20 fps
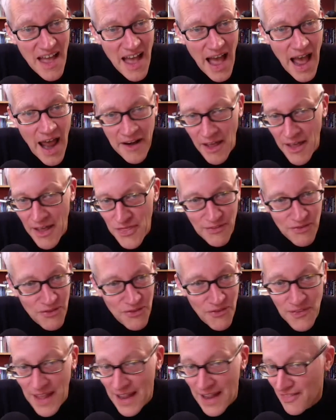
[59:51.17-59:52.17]
And I think
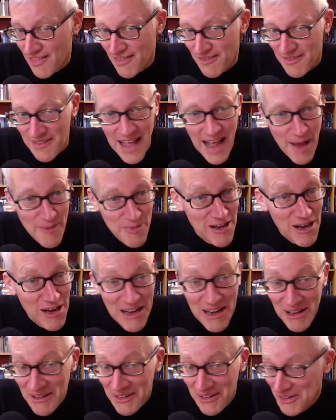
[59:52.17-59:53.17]
that that's
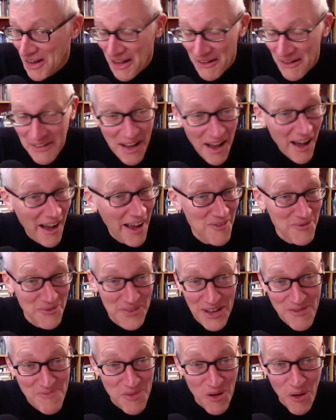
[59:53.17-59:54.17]
absolutely, I
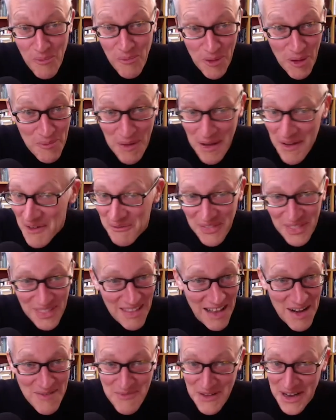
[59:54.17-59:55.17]
have no problem with
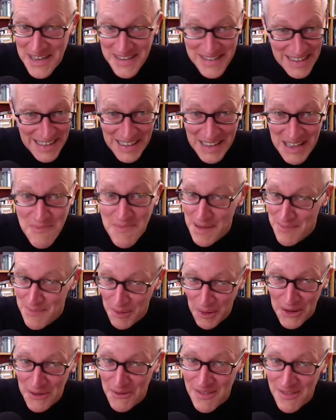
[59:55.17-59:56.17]
celebrating
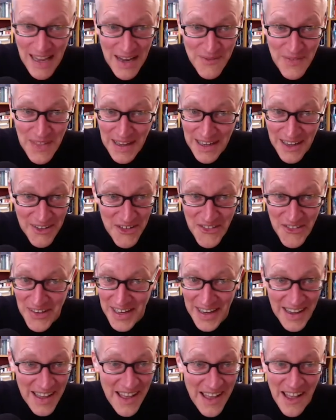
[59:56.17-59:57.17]
people who saved their
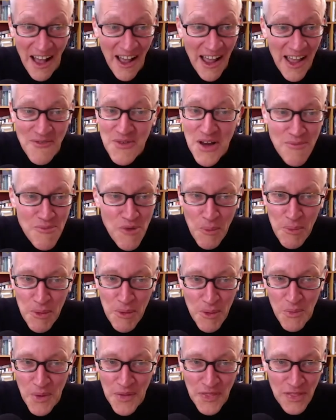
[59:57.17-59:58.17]
country. I have no
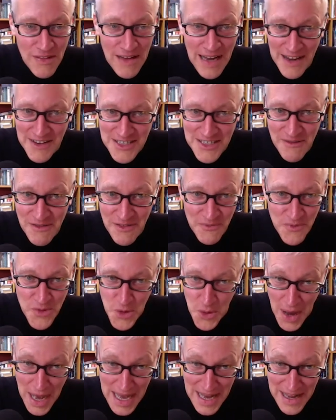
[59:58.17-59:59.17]
problem with statues of
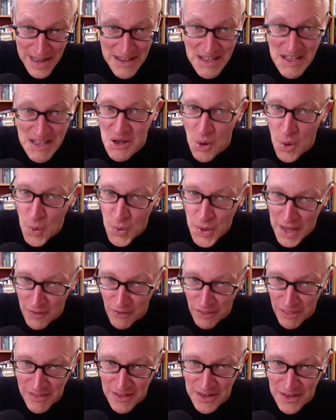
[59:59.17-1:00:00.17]
Drake or
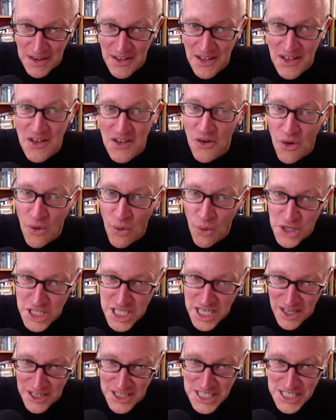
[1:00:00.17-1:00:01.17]
Nelson or
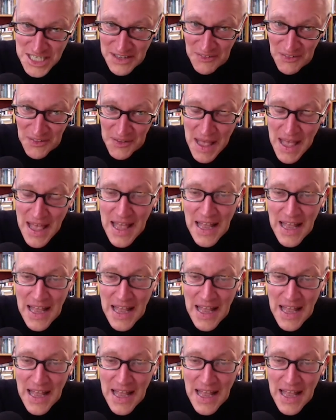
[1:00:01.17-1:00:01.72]
Churchill.